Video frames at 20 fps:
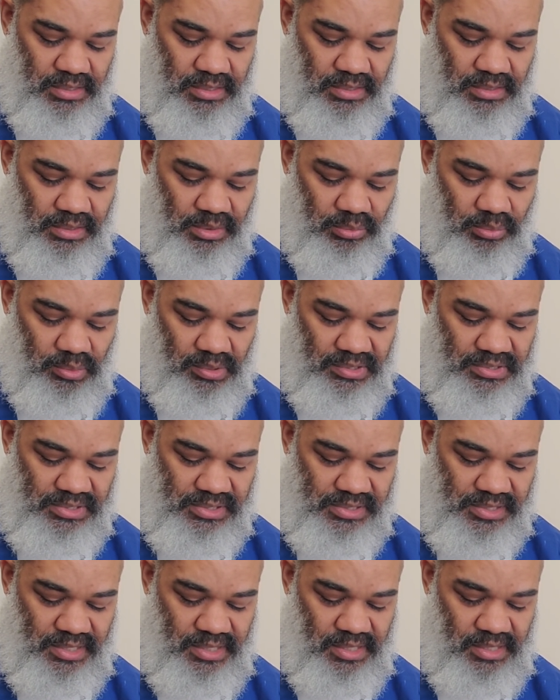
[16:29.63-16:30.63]
the one
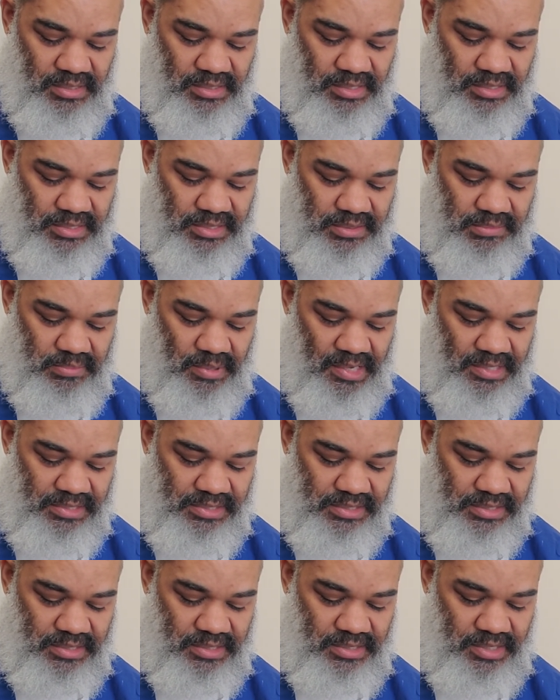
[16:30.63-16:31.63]
said, this is my
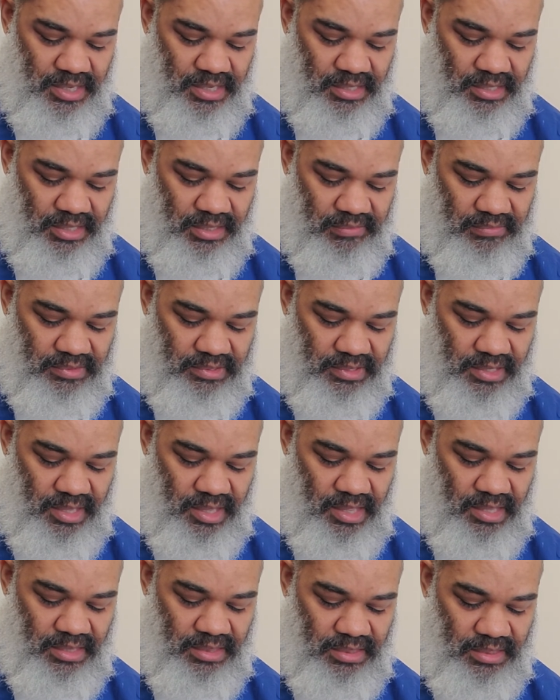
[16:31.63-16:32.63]
son that liveth,
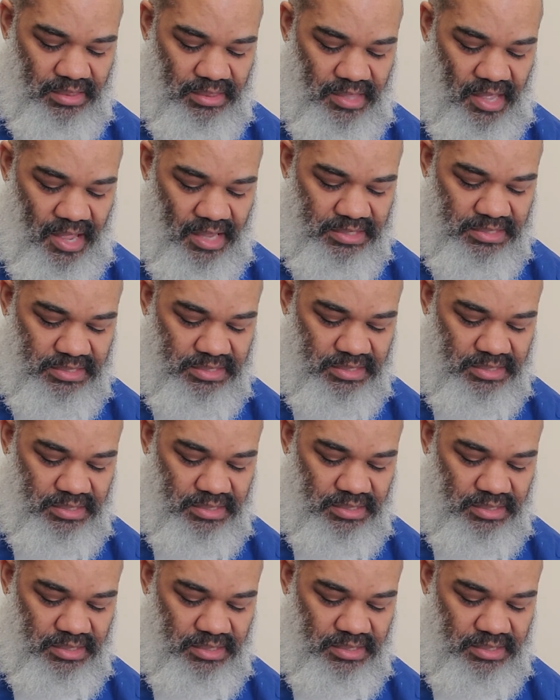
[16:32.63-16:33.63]
and thy
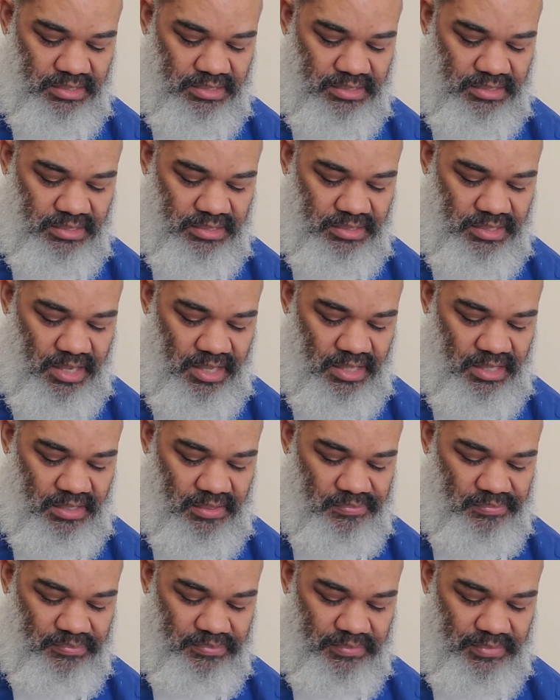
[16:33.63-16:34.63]
son is the
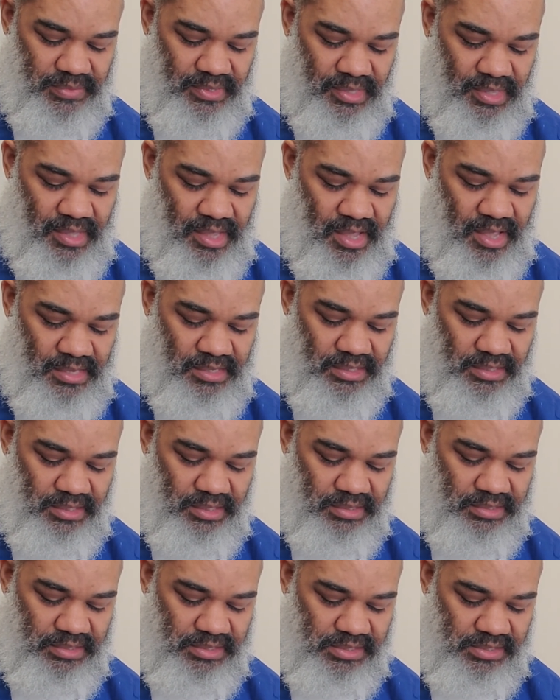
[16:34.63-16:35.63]
dead. And the
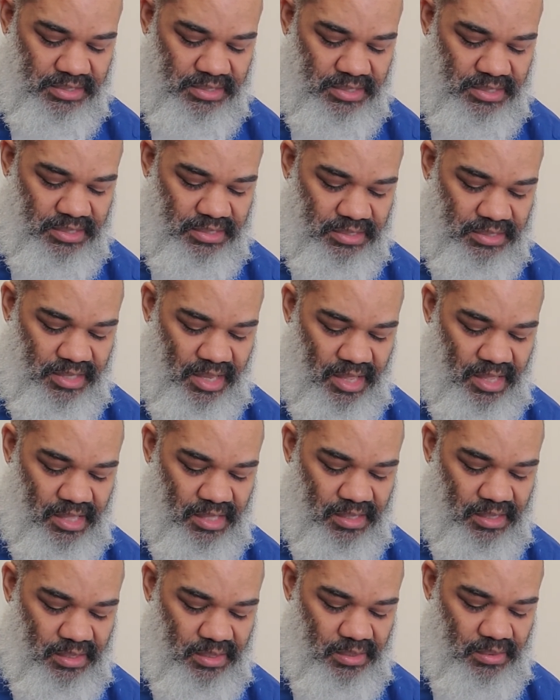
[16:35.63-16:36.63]
other said,
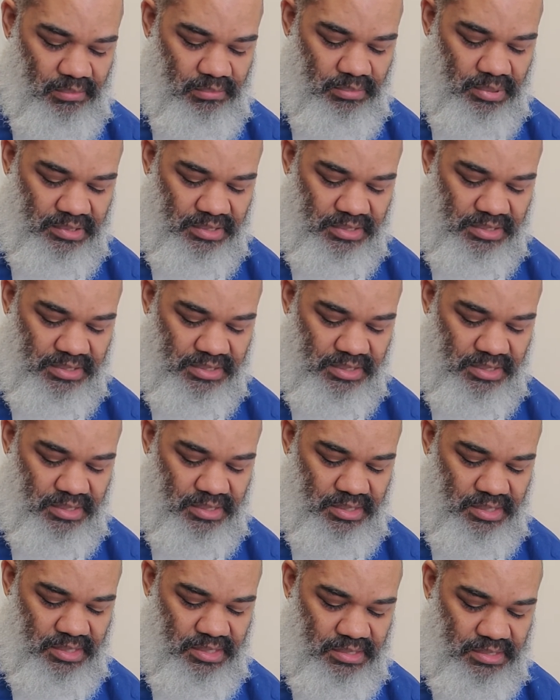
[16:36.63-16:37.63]
nay, but the
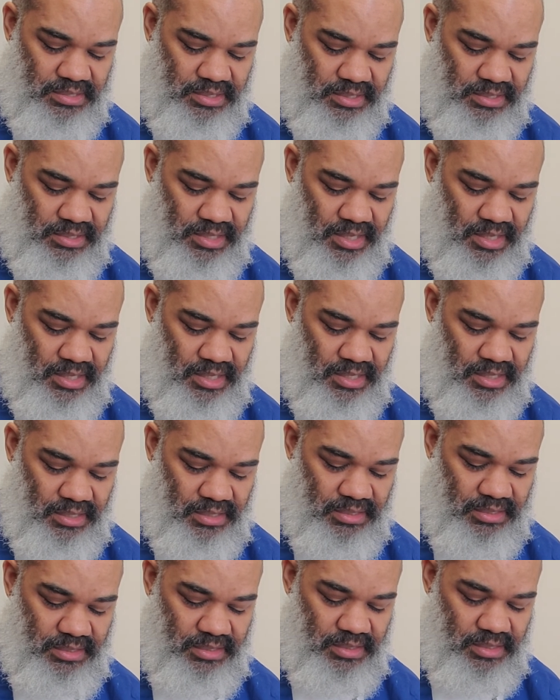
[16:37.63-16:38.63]
son is the
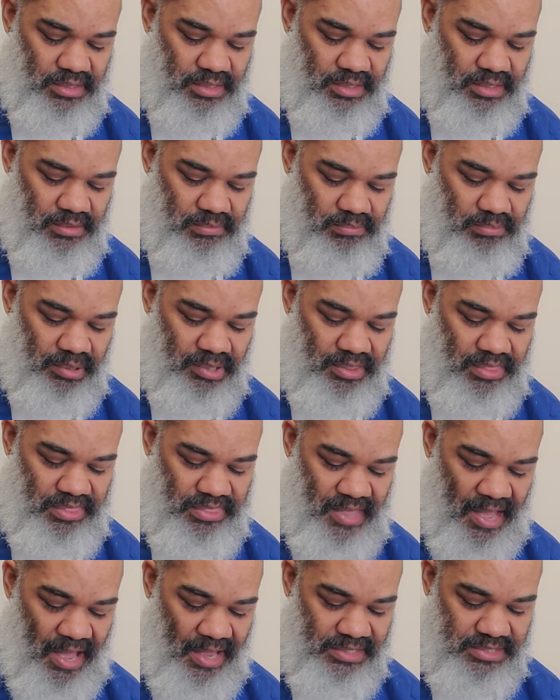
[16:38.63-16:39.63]
dead,
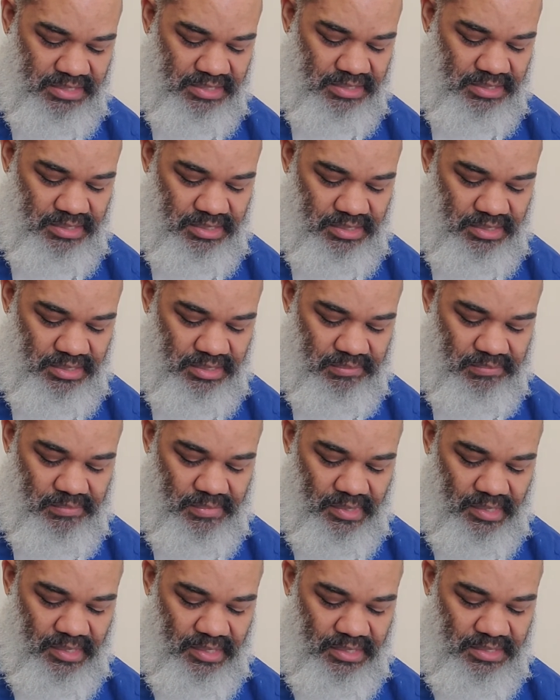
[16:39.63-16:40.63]
but thy son
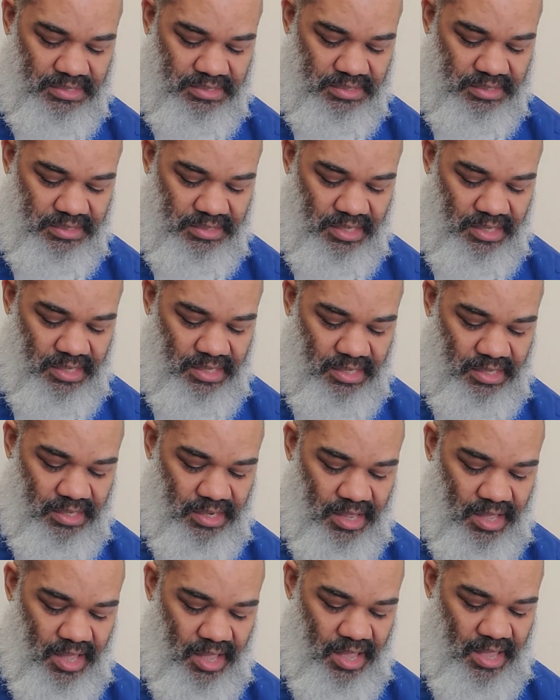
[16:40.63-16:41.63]
is the
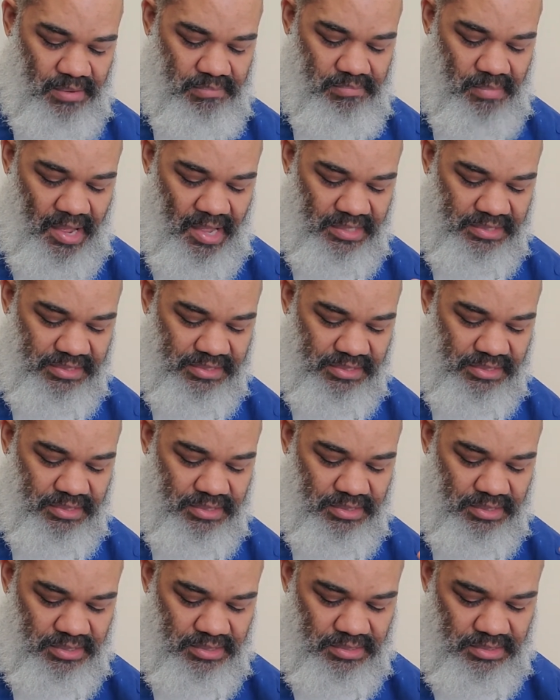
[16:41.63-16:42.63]
dead, and my
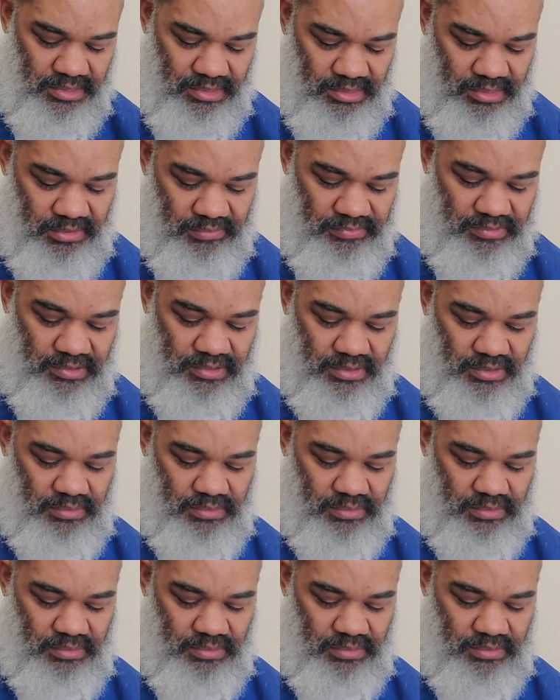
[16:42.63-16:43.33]
son is the living.